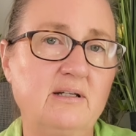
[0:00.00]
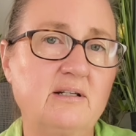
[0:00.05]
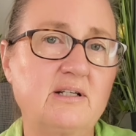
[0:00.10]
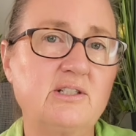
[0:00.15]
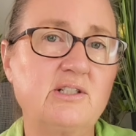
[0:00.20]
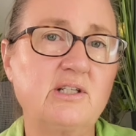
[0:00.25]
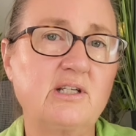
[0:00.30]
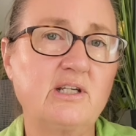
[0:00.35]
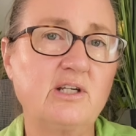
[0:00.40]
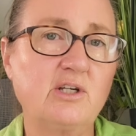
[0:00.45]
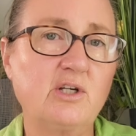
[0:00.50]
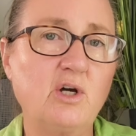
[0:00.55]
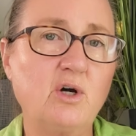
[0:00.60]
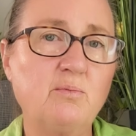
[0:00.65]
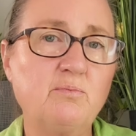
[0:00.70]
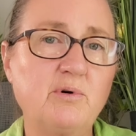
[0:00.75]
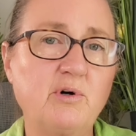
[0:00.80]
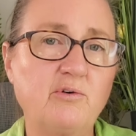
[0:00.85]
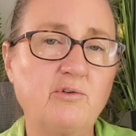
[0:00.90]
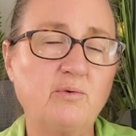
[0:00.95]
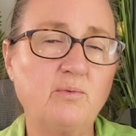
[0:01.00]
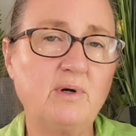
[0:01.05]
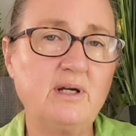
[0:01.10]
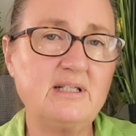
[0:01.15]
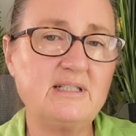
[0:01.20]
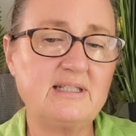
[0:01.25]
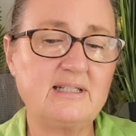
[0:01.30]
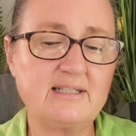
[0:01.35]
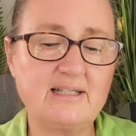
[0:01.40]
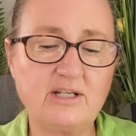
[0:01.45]
Because it can go both
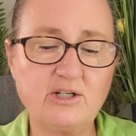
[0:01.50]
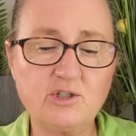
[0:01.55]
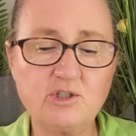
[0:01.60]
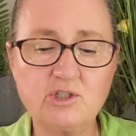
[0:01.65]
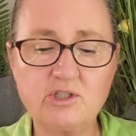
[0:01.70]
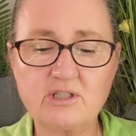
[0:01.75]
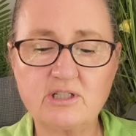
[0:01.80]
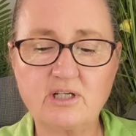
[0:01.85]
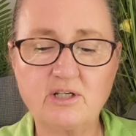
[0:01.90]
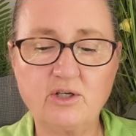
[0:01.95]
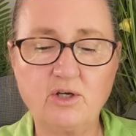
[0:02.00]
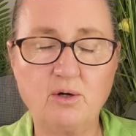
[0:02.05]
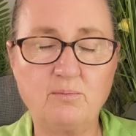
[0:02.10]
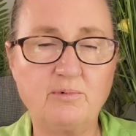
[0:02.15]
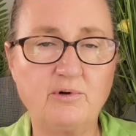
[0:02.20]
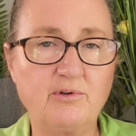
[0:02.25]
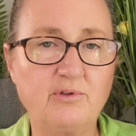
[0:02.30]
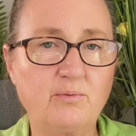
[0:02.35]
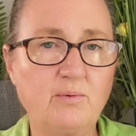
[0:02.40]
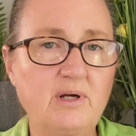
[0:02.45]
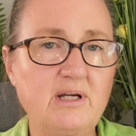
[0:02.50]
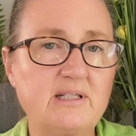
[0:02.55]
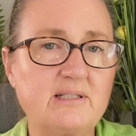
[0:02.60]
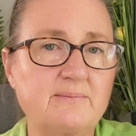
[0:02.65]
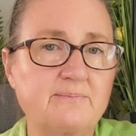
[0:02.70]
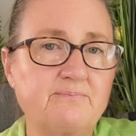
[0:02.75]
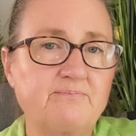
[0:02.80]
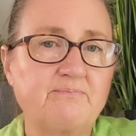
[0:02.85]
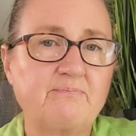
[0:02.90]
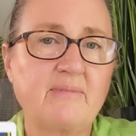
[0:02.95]
ways. These energies can go both
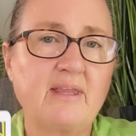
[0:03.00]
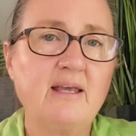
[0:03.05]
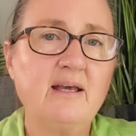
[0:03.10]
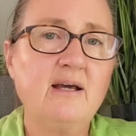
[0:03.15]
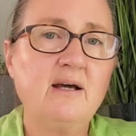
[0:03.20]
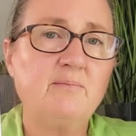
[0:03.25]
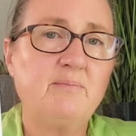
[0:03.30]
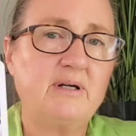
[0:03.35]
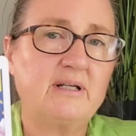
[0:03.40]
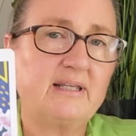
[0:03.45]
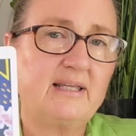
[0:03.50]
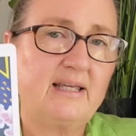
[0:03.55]
ways. But